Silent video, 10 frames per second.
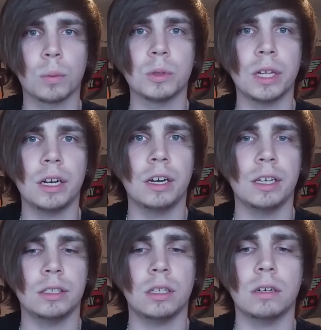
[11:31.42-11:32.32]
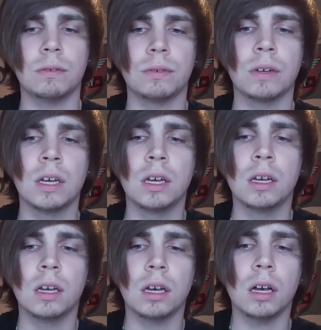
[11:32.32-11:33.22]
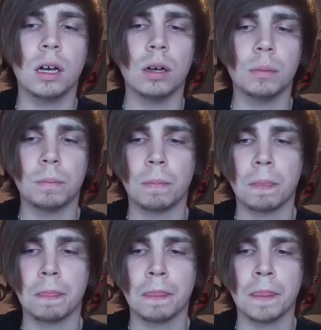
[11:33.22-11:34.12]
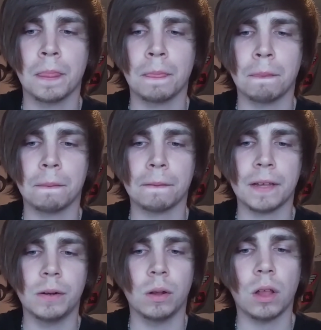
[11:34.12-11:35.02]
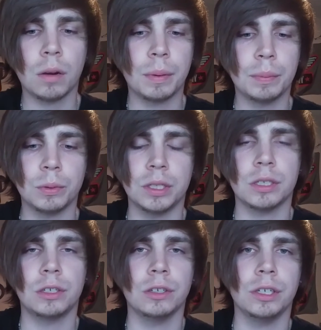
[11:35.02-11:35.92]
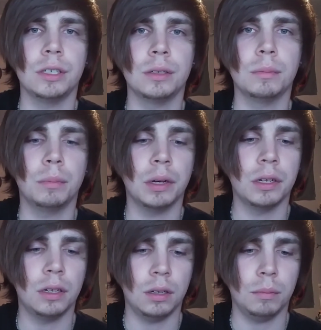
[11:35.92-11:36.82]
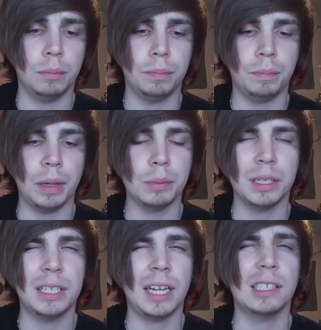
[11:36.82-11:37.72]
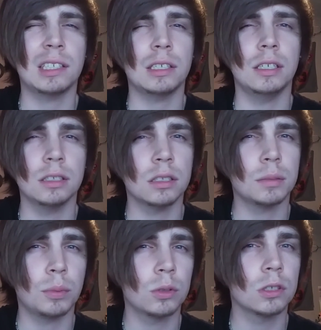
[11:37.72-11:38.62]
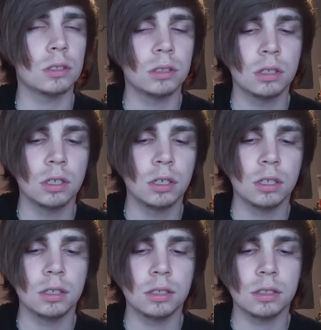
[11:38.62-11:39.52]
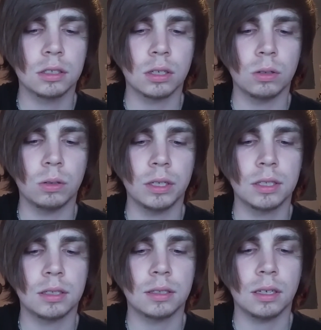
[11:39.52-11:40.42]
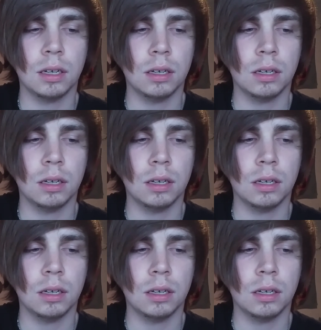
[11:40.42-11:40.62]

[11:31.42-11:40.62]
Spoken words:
day-to-day stuff. I know a lot of people disagree, but Beyblade technically is a sport. So it's